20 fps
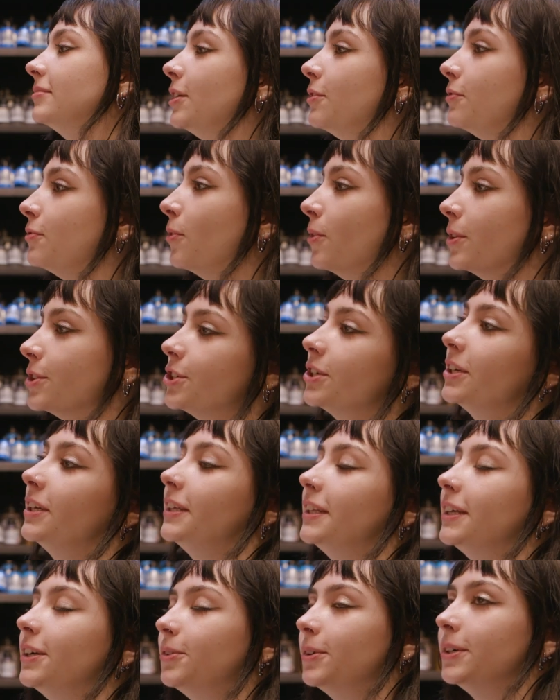Unfortunately,
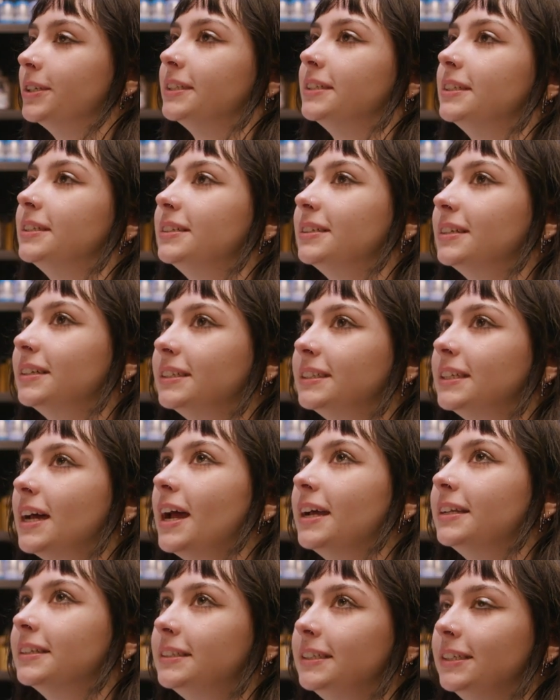there was a
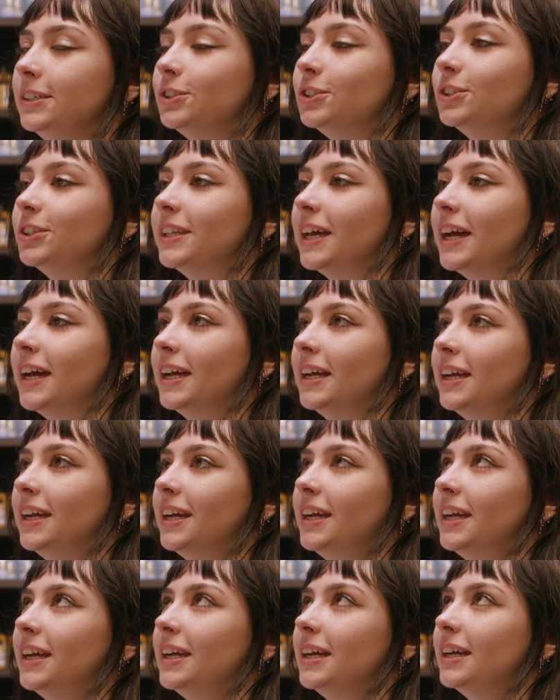science teacher that
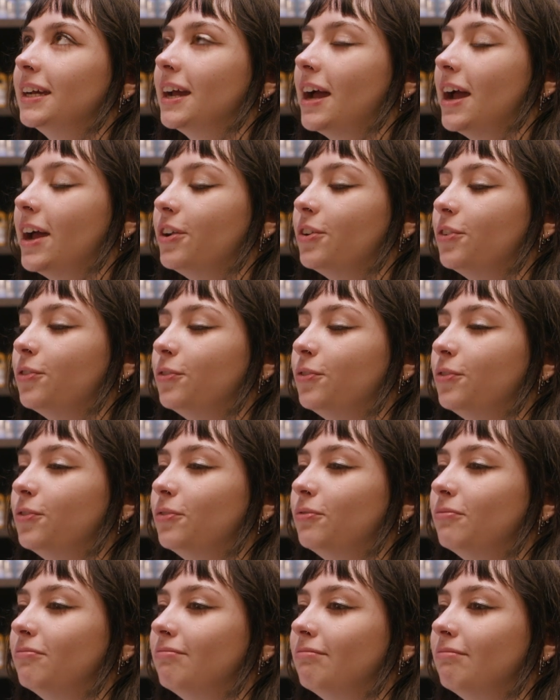kind of
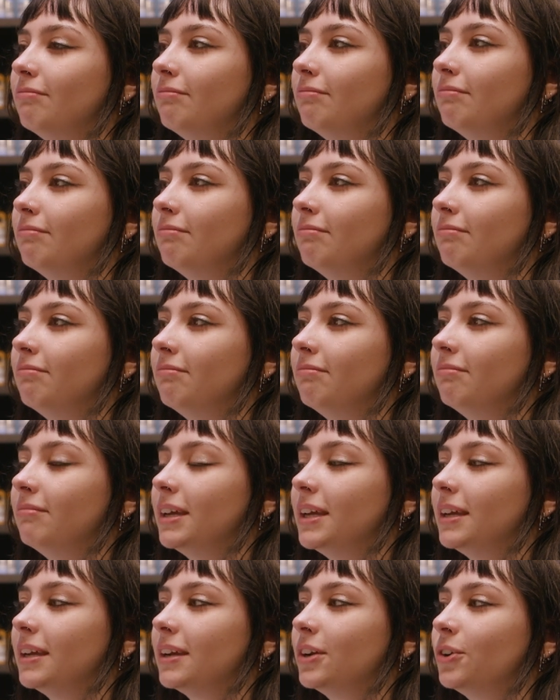
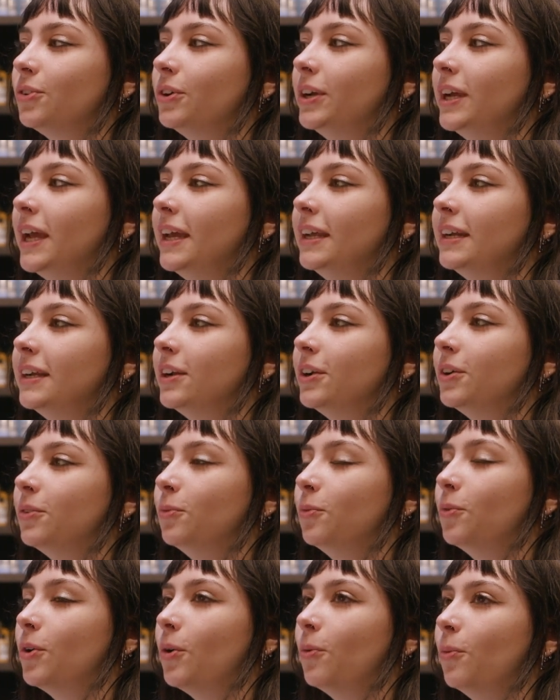
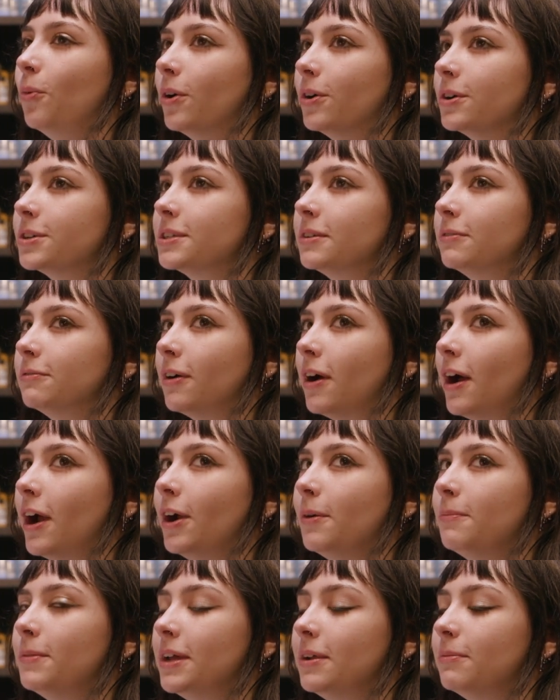created a worse
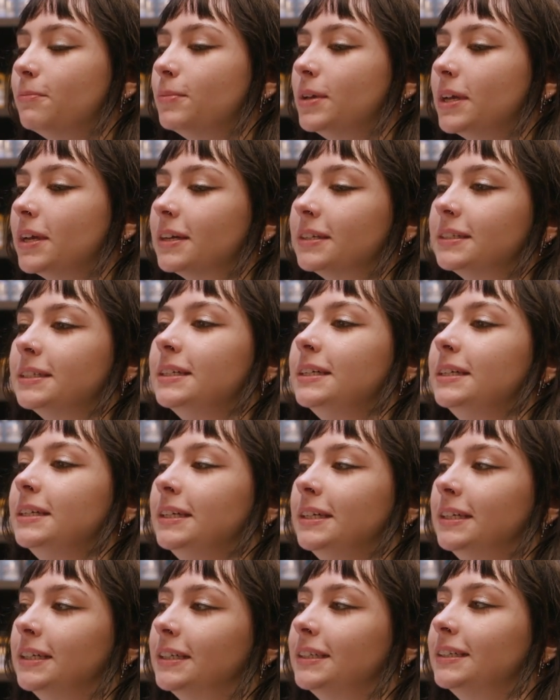environment because
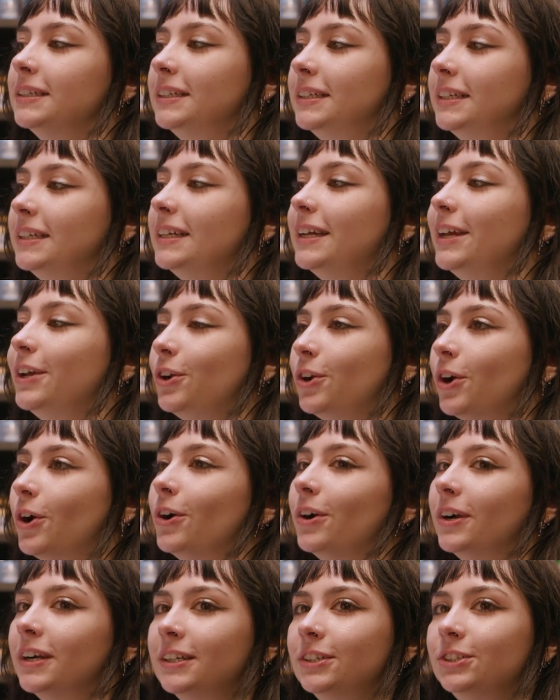he
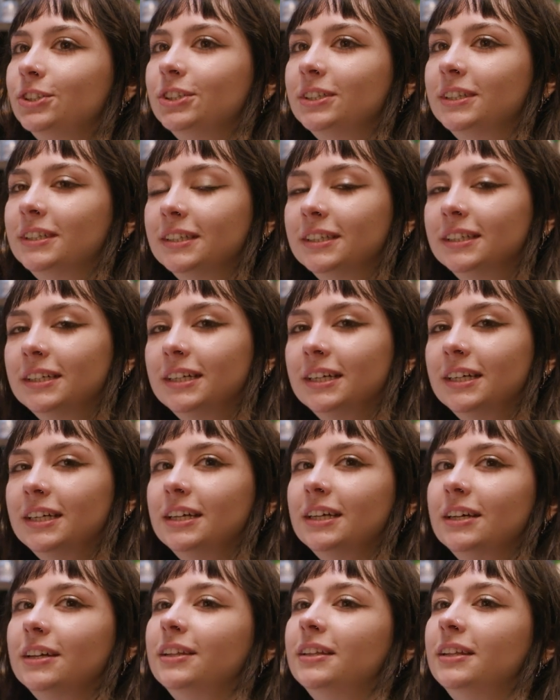encouraged
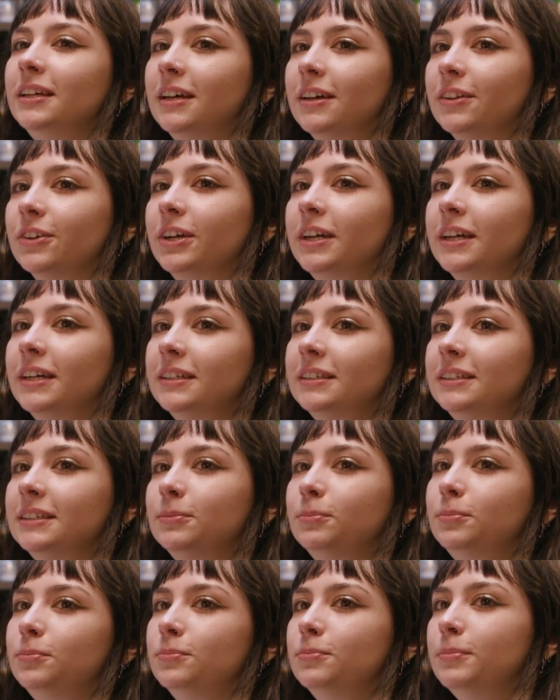the other kids'
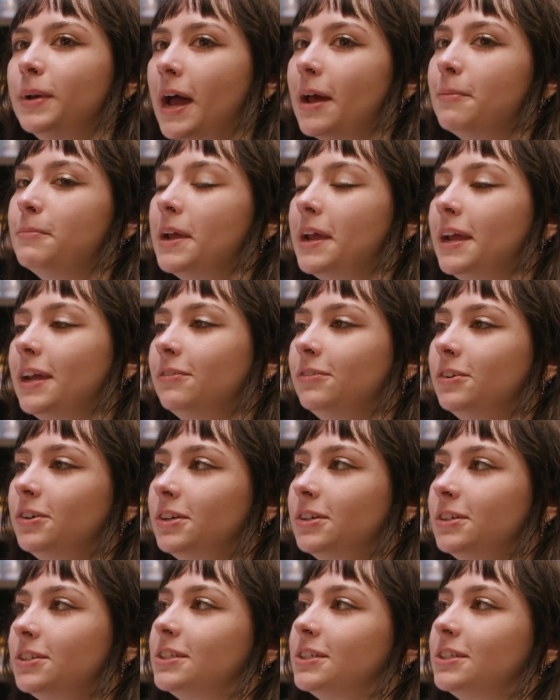bad behavior.